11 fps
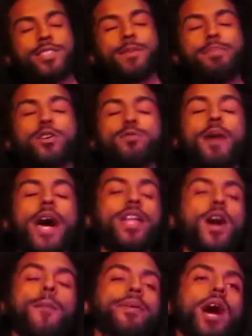to build mine
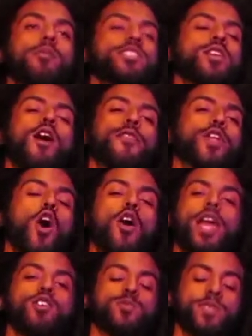up, and I was taught that all
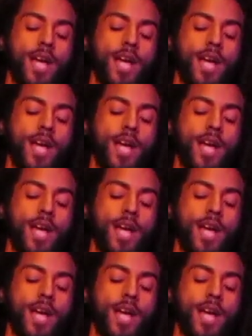else was